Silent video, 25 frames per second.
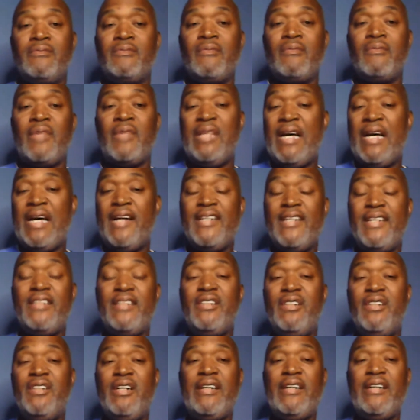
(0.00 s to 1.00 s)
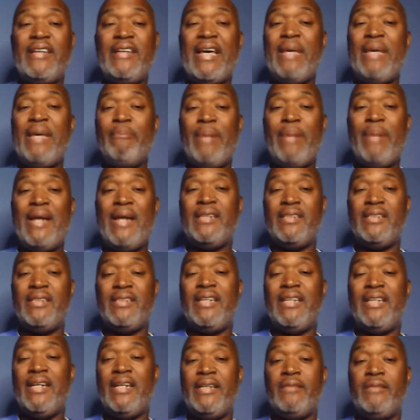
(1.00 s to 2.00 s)
That's how that term gay bashing
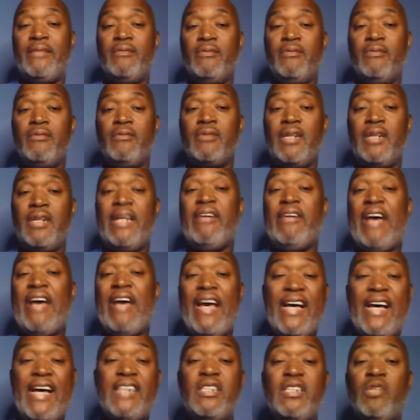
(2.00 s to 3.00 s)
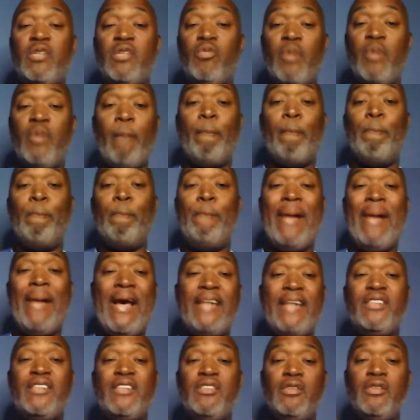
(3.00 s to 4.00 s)
came. Because they actually were
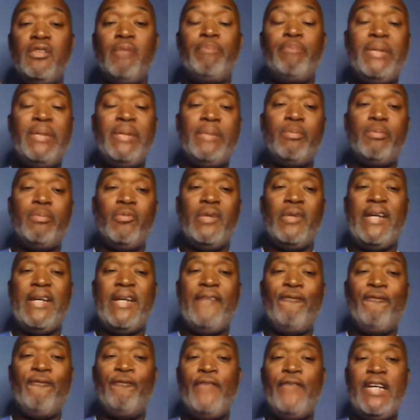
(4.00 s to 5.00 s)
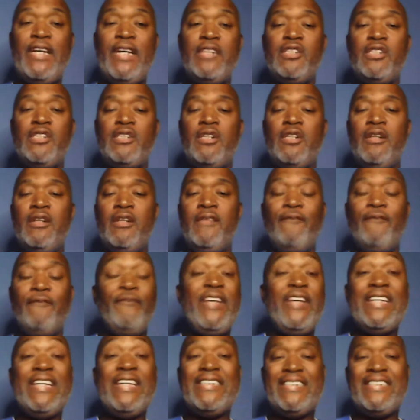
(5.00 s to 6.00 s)
bashing on people with their
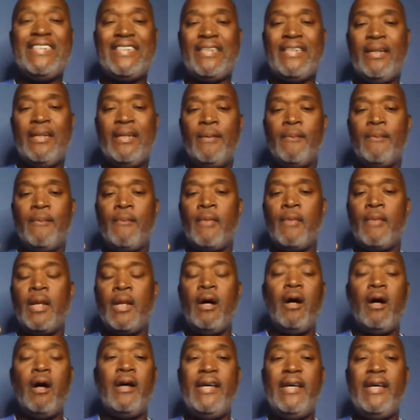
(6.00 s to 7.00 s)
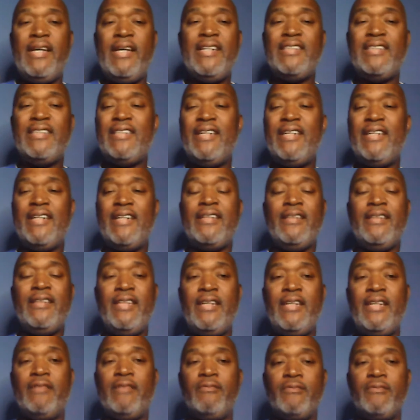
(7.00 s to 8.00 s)
fists or anything they can
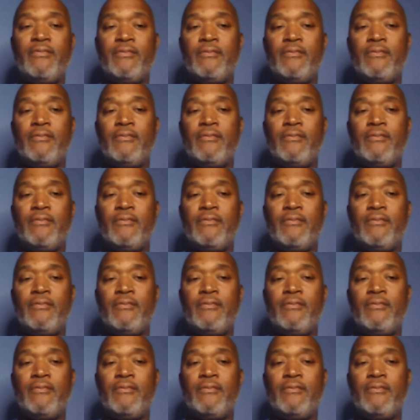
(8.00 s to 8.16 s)
get.